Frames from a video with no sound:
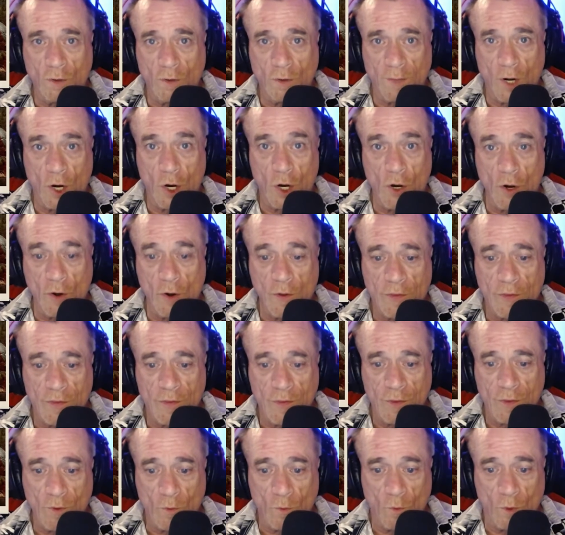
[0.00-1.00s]

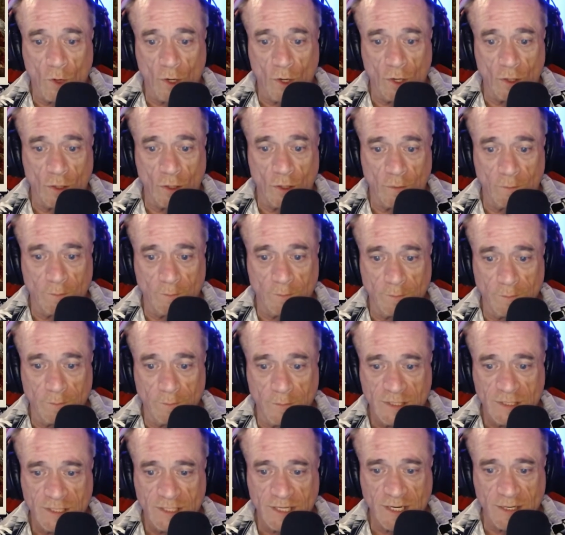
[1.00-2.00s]
earthworm,
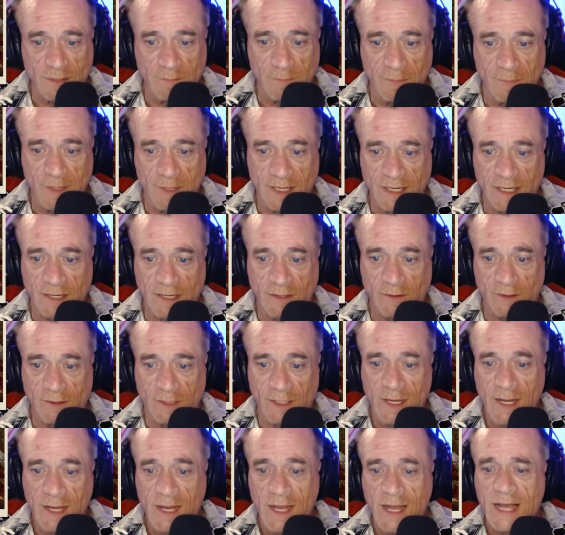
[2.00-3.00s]
said Bagheera,
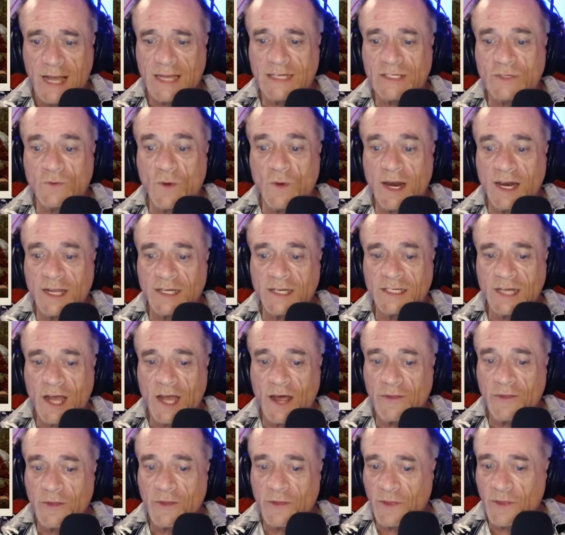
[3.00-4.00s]
as well as
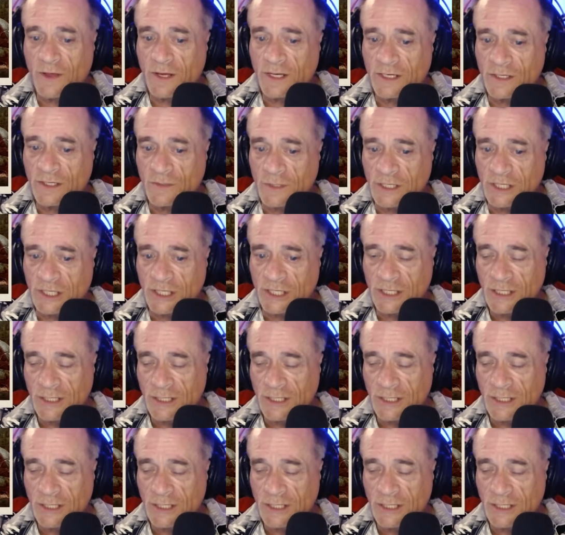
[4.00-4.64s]
other things which